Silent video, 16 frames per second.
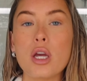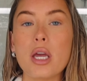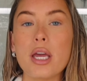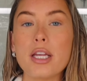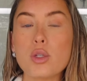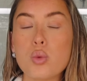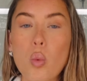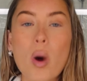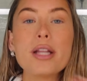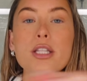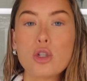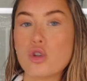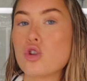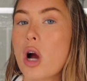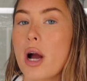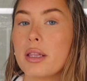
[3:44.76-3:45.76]
it's wet
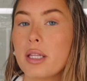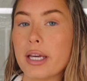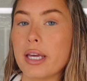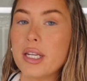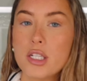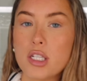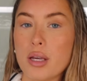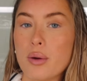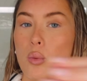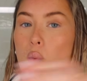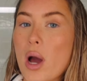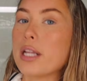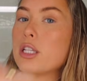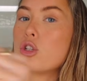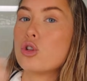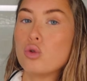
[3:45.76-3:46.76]
to dry. Like, it is a
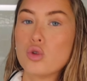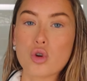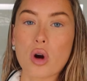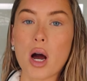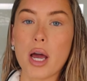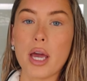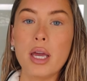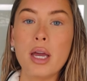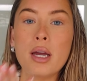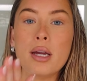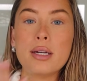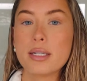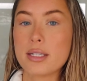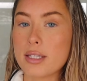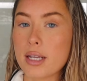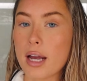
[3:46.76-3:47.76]
wet to dry
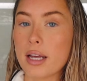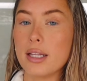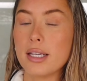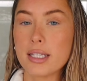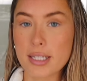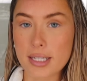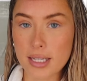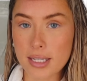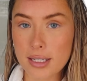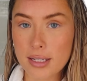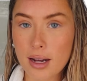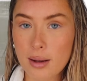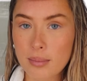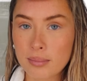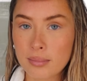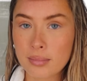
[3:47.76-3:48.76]
styling
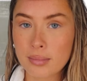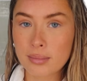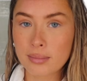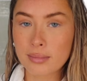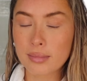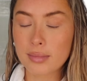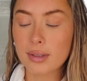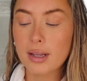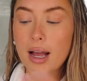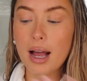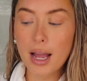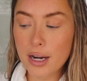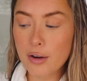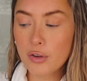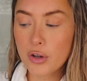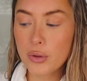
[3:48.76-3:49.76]
system.
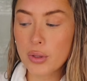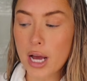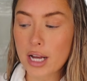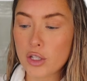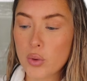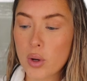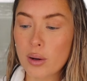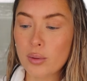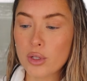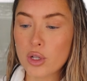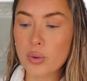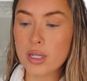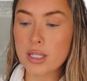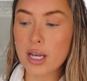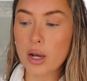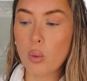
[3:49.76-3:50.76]
I never knew that, so I was
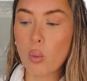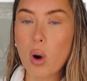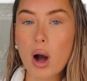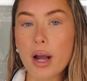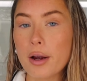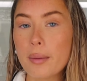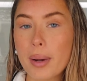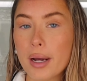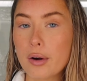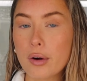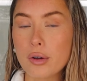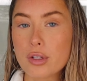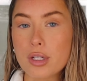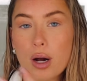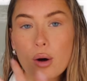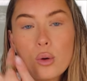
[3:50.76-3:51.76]
always like, why are my
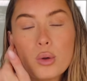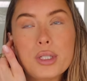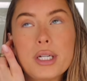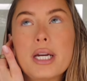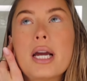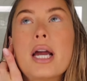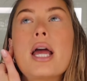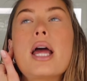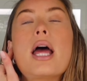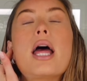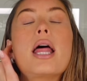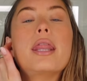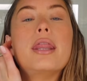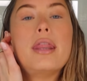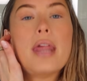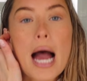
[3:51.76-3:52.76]
curls not holding?
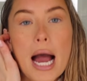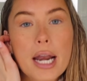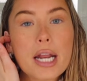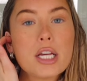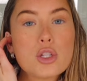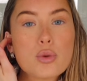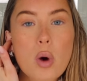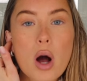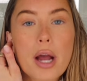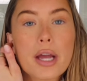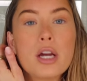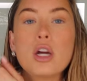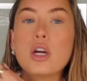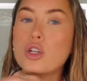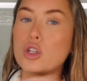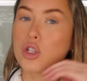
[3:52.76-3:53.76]
That is why.
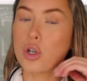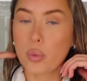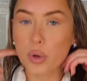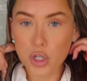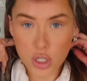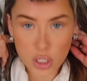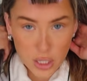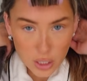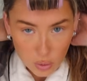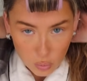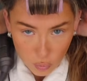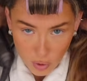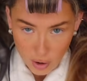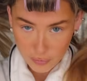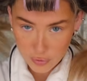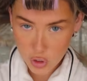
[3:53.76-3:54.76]
So we're just gonna
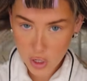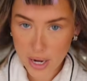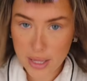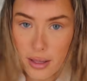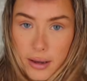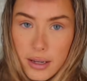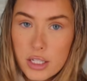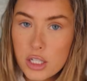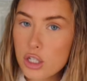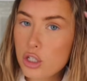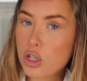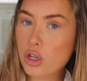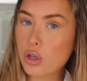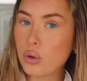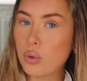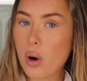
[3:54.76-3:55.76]
rough dry this
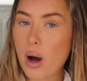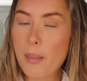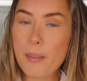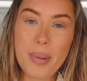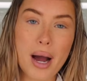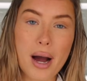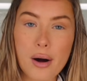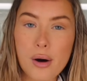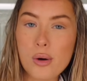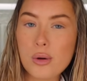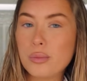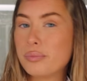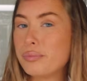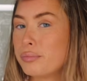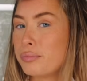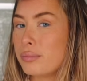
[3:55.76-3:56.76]
to
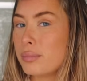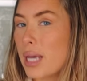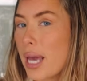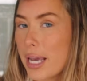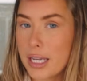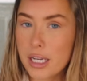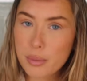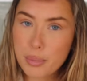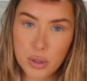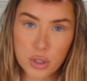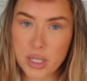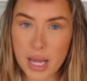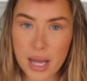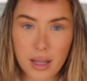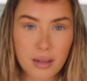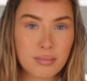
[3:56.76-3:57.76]
about
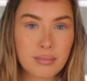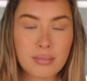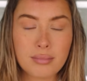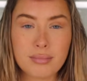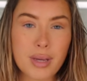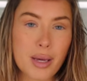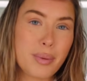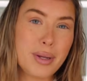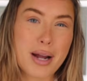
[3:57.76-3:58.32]
80%, maybe